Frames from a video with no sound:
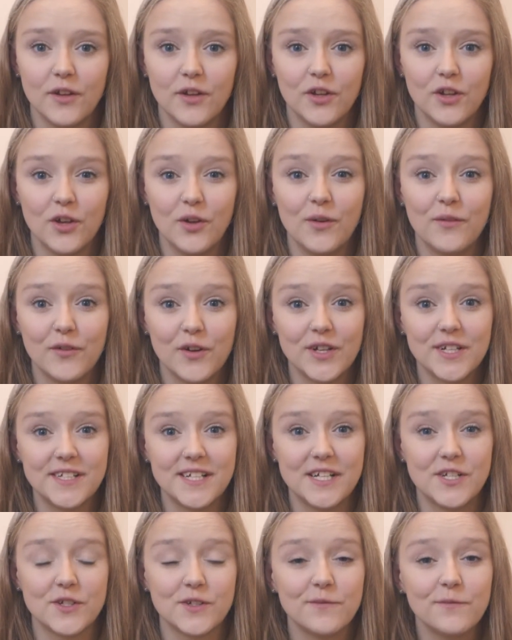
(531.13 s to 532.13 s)

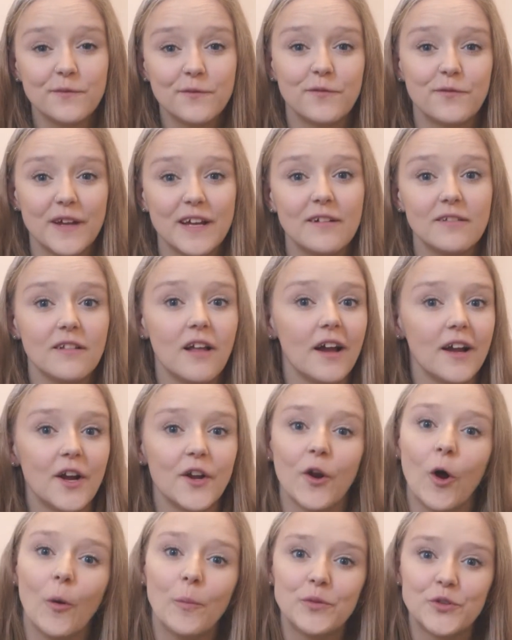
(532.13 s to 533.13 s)
university doesn't feel like
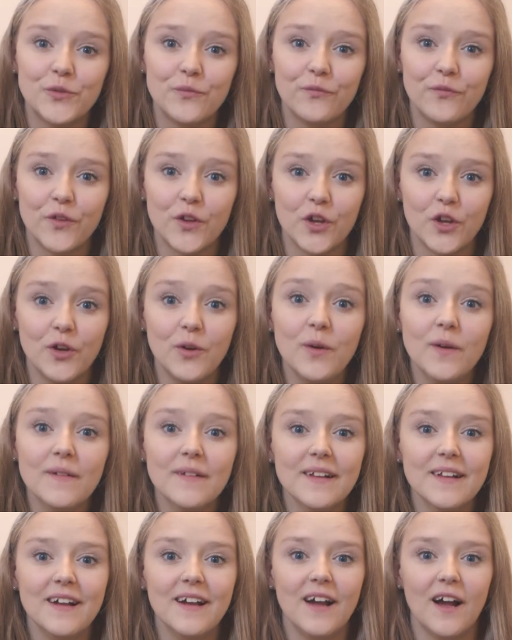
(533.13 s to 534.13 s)
an option for you,
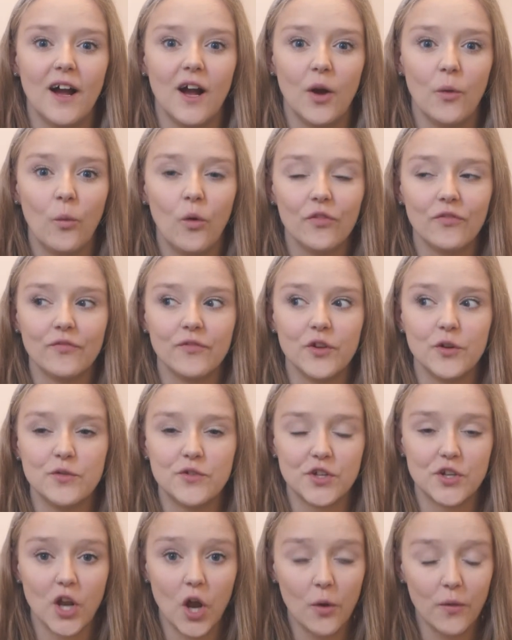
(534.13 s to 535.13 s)
I want you
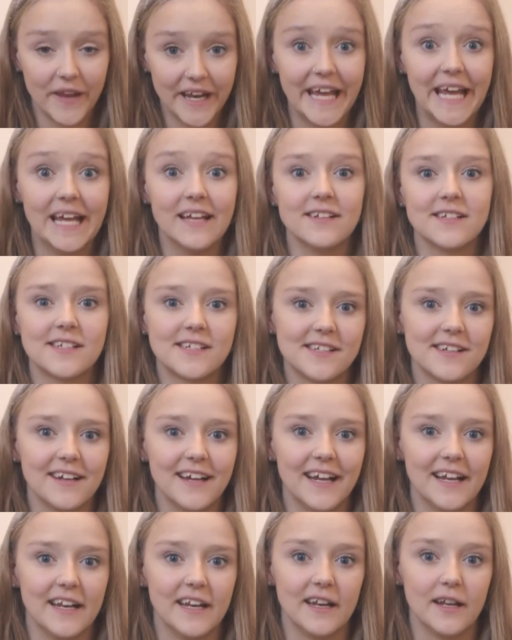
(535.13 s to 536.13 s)
to know that it is,
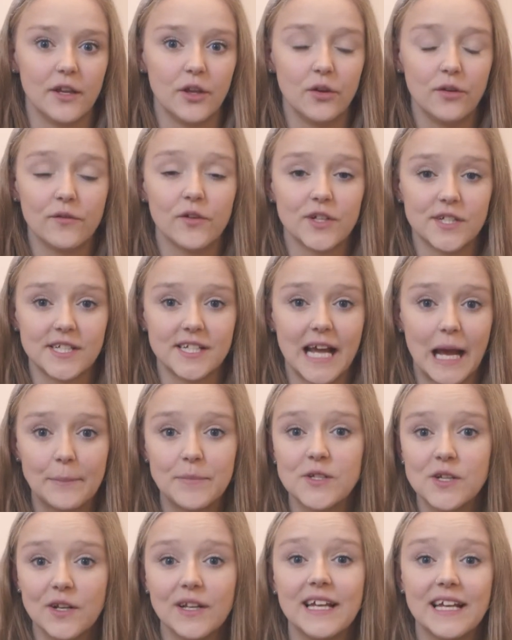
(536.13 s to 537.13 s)
and university
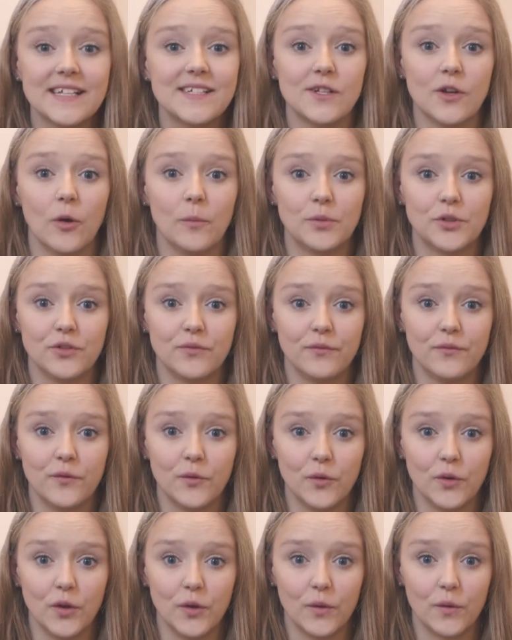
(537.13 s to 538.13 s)
absolutely is an option
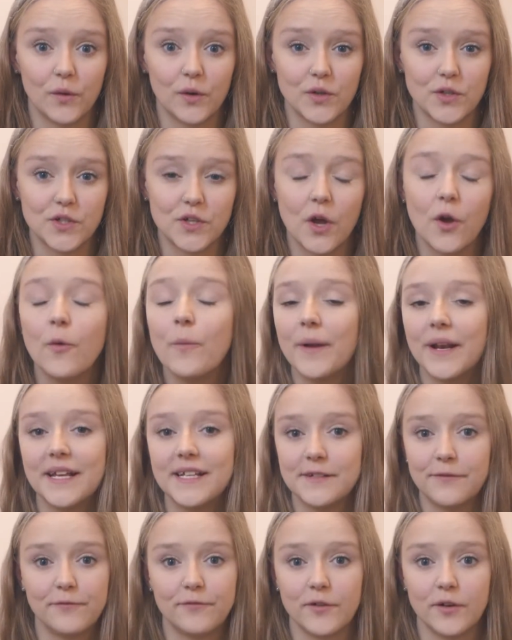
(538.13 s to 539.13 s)
for you. There are so many
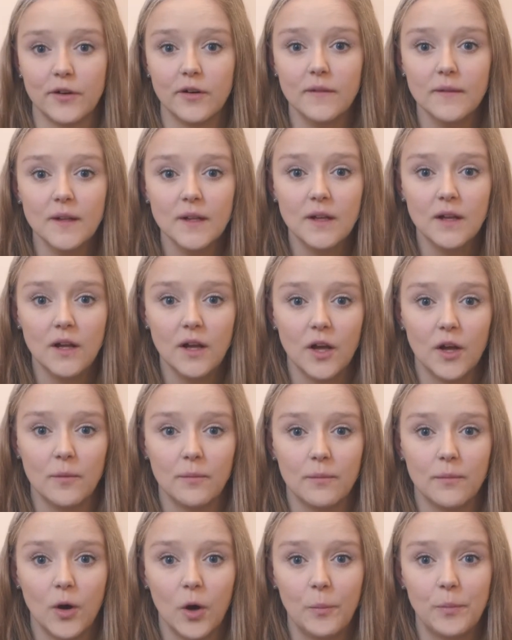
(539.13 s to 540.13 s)
different
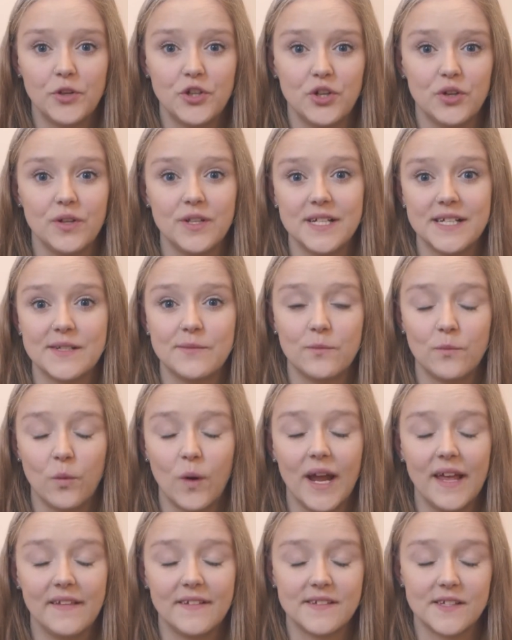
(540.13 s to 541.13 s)
opportunities and
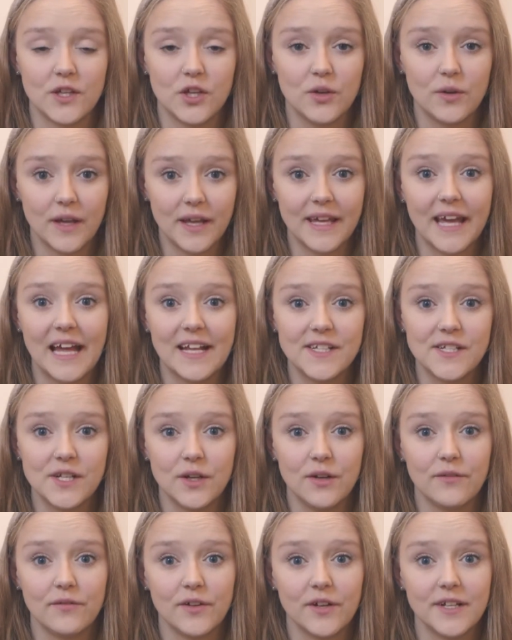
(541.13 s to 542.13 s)
ways that you can get to
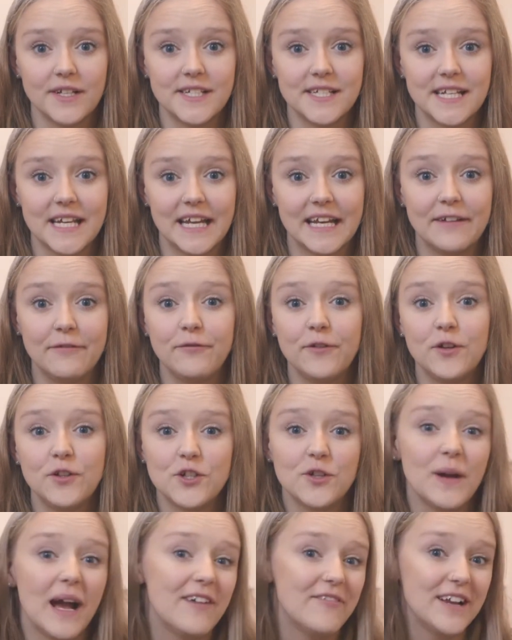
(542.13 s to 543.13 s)
university, and if you
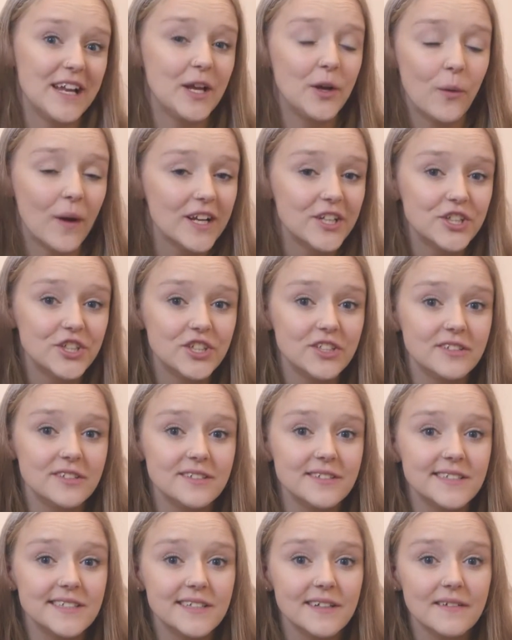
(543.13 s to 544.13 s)
do have any
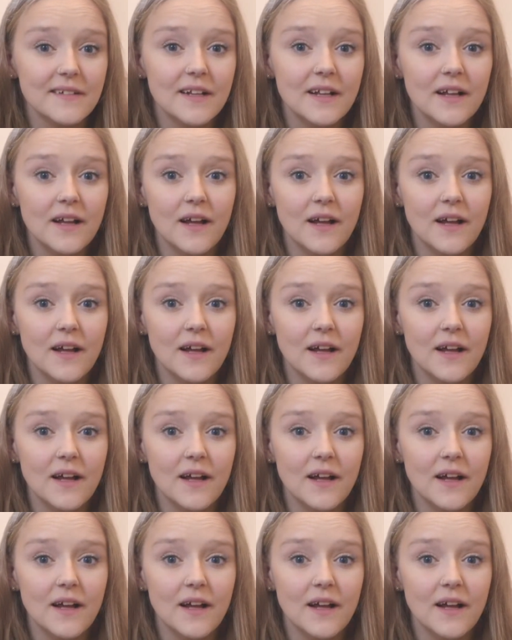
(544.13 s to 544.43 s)
questions